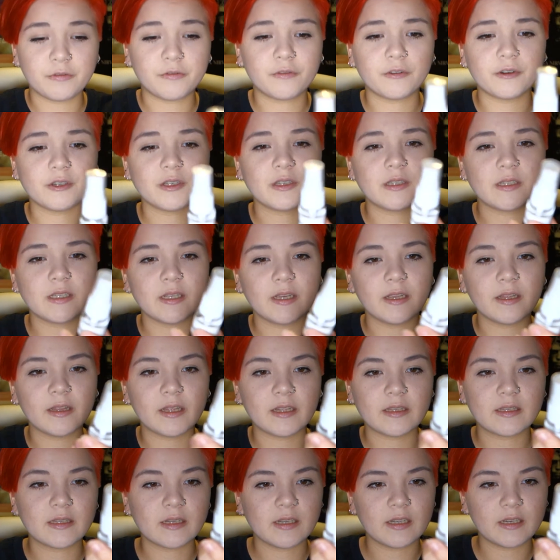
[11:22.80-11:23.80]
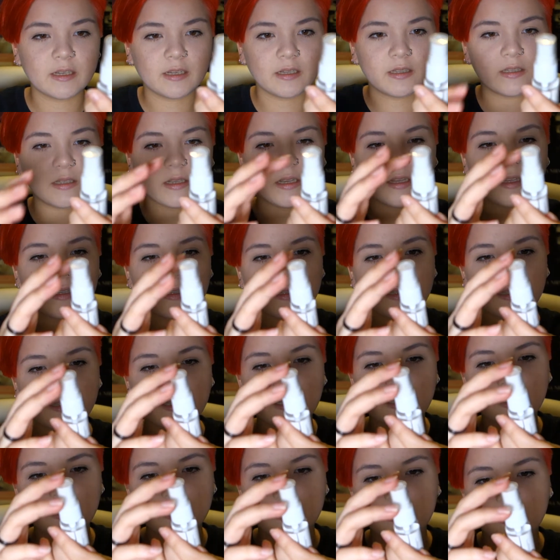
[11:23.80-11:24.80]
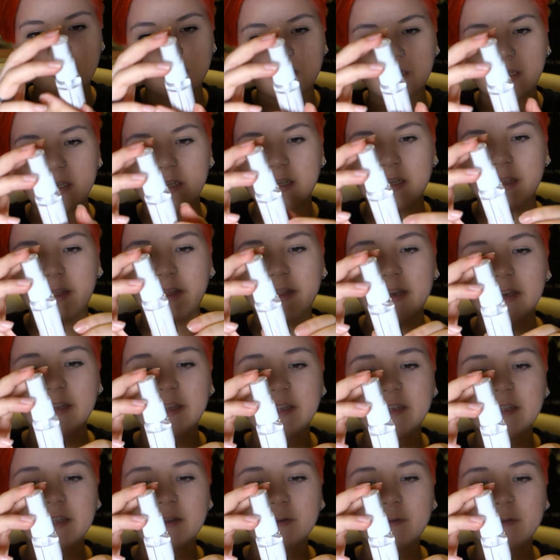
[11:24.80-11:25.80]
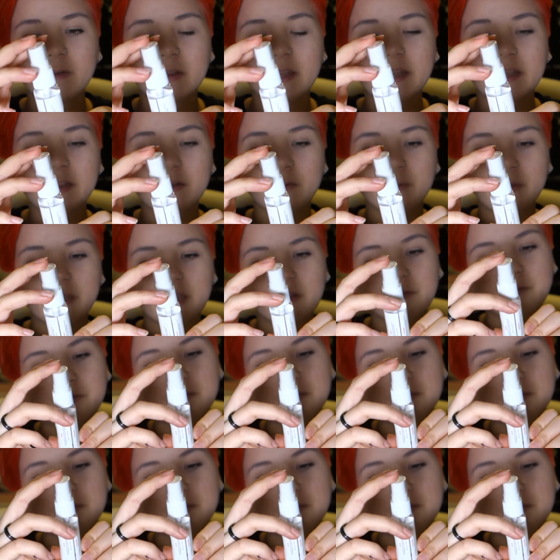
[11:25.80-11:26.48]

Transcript: first thing that's in it is this cleaning liquid